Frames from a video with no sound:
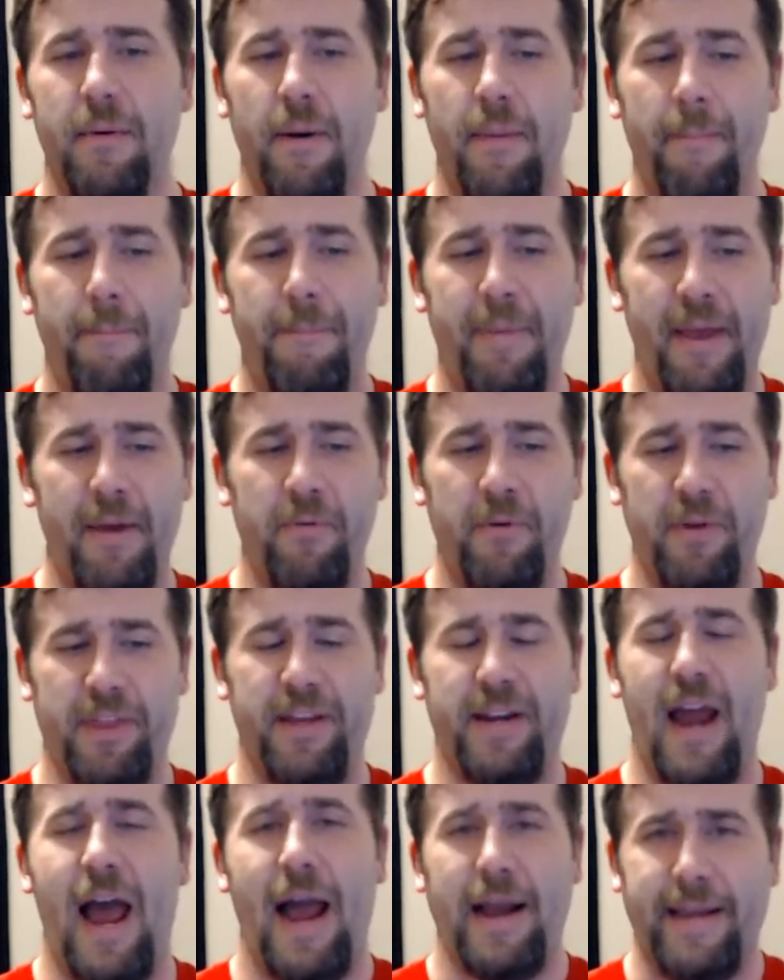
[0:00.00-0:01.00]
bit with
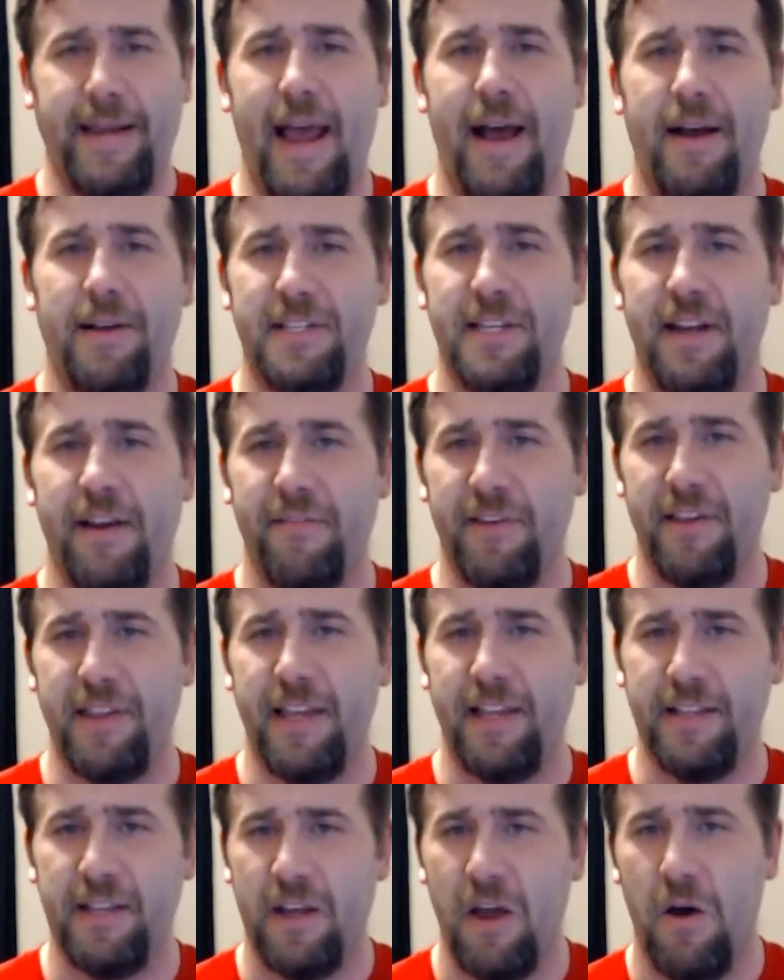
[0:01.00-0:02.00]
the Knockouts and
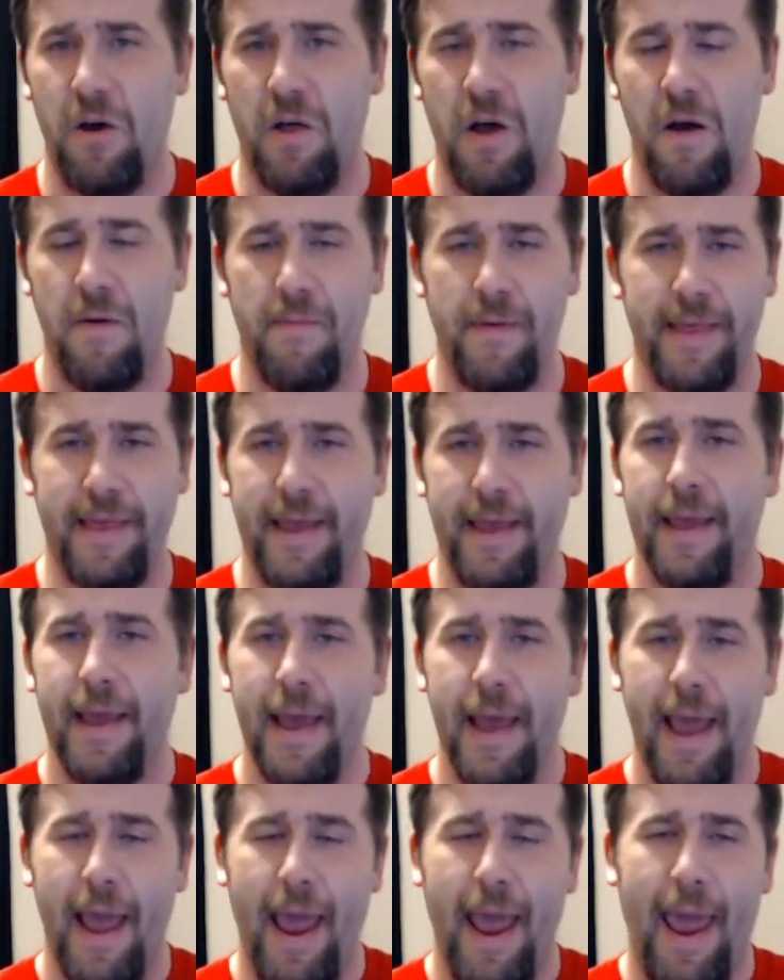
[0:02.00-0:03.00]
everything to go along with it,
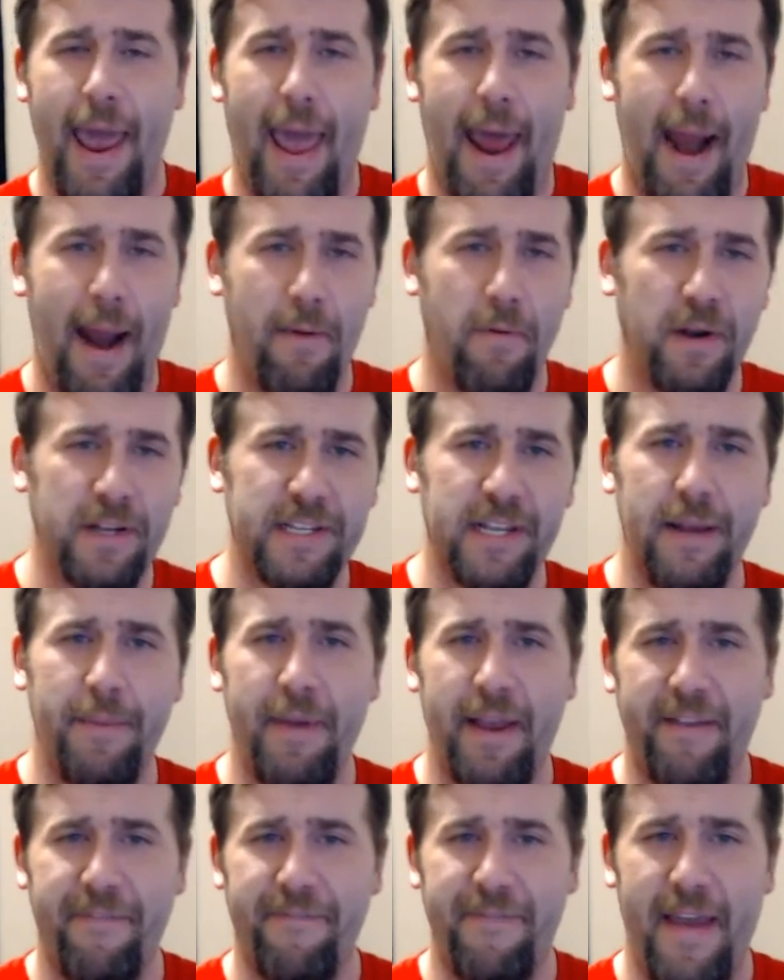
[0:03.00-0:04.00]
and I wasn't a
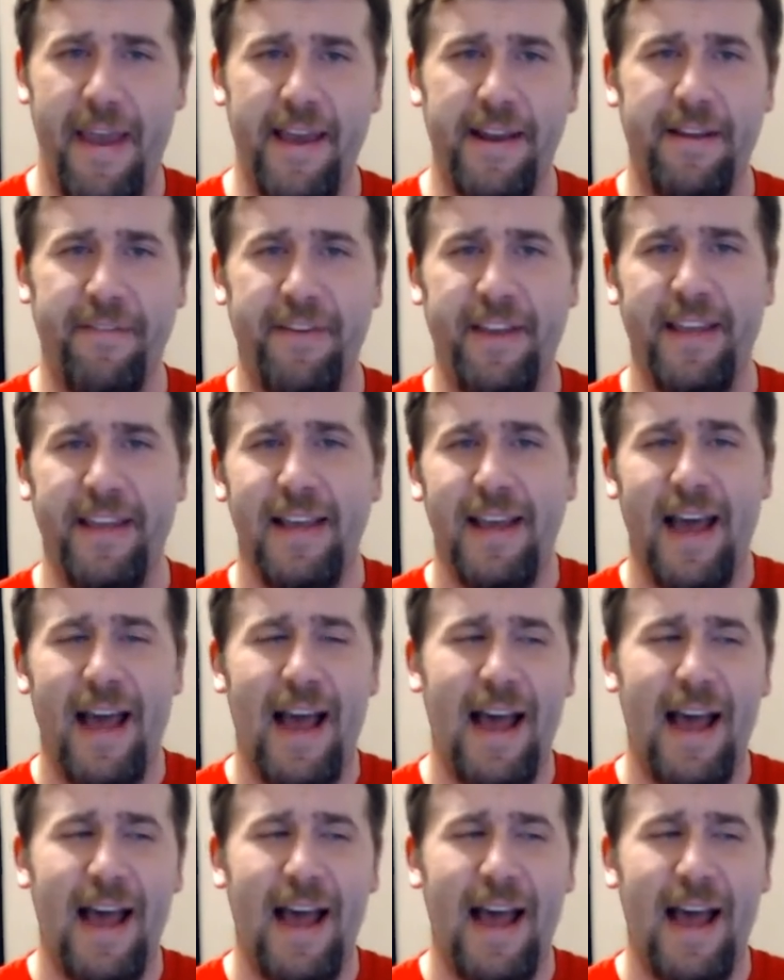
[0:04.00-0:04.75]
big fan of it.